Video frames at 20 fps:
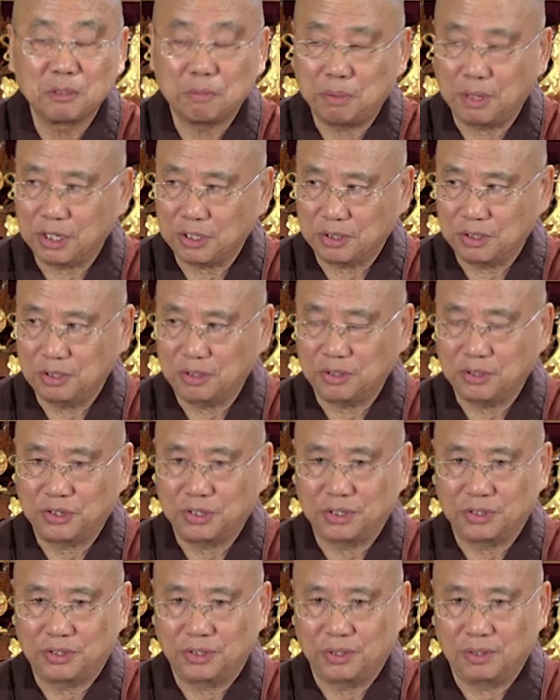depression or
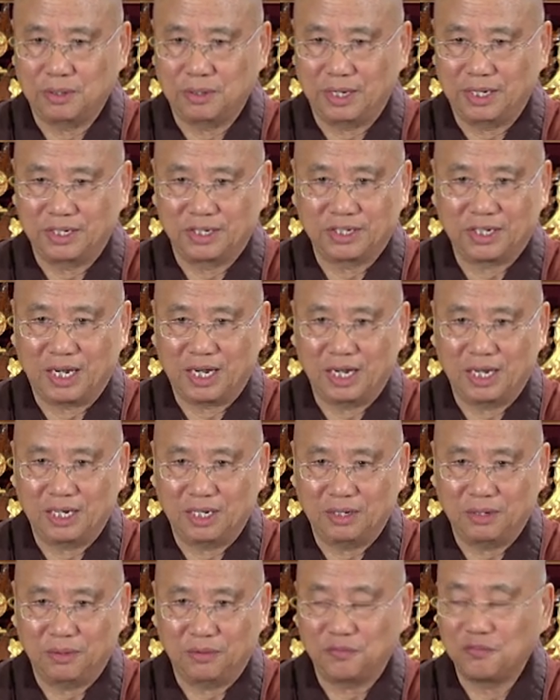
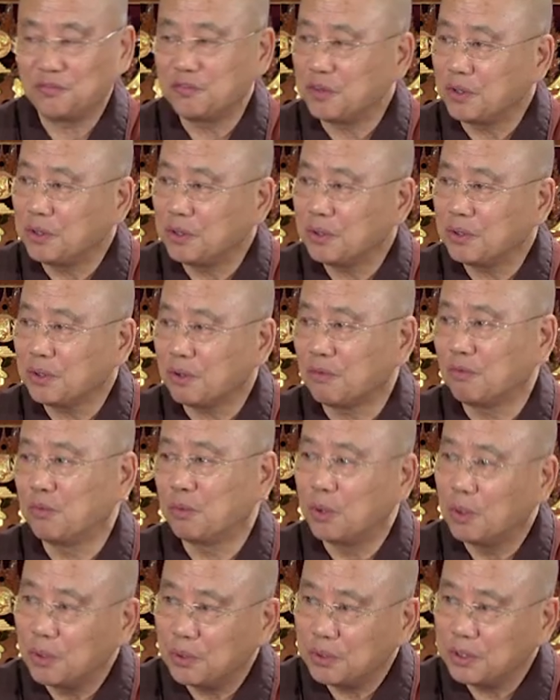anxiety or fear or
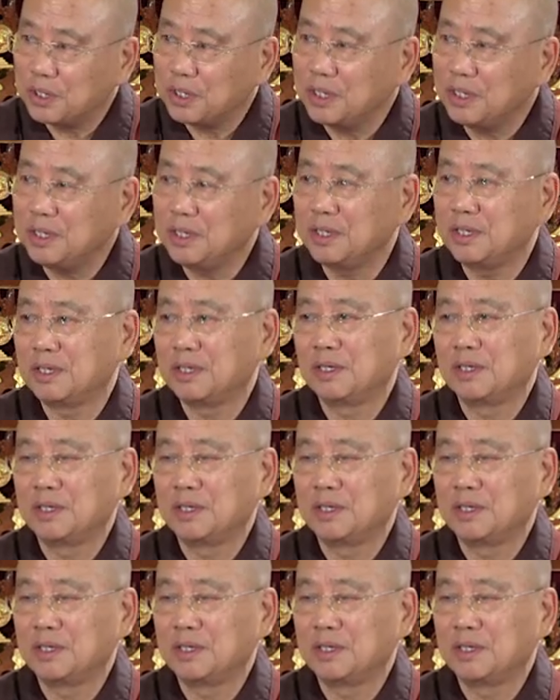worry.